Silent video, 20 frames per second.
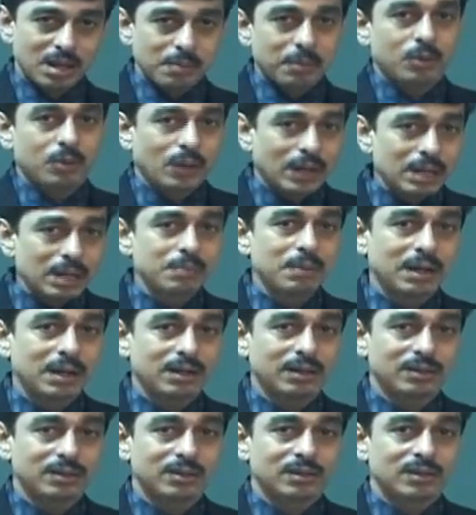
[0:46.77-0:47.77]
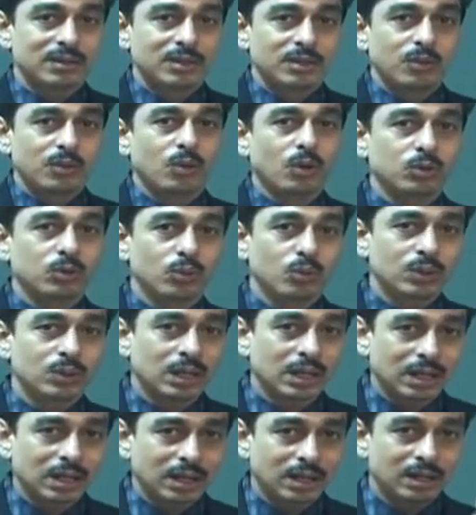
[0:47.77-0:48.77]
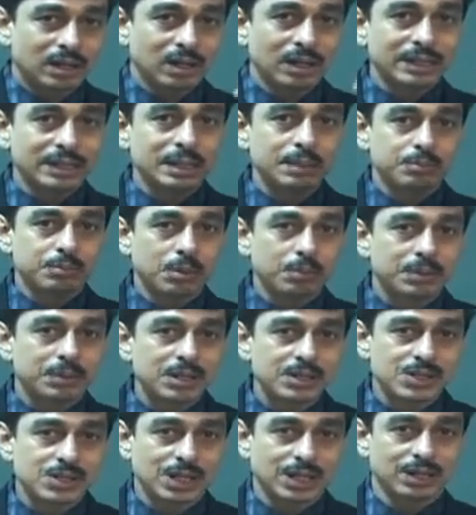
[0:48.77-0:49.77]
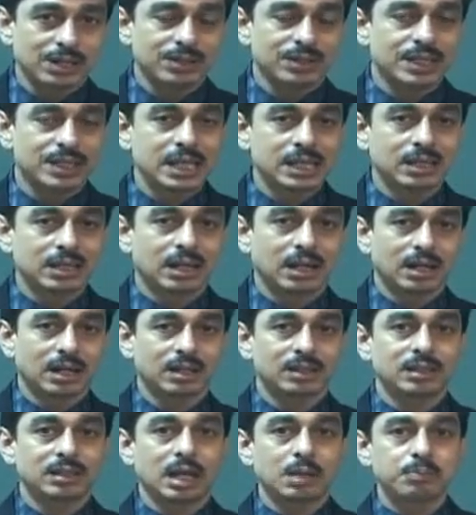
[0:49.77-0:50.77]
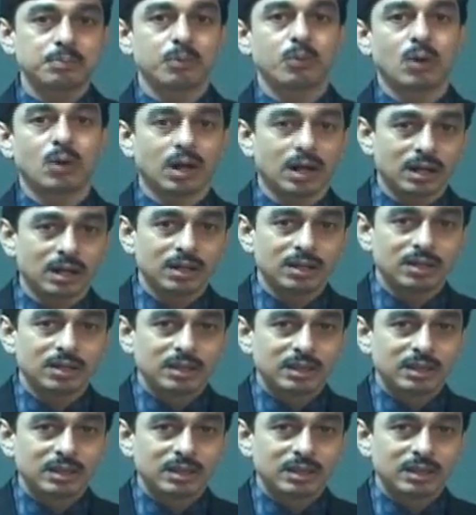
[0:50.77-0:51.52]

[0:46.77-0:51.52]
But whenever you go through the concept of guitar, sitar, tanpura,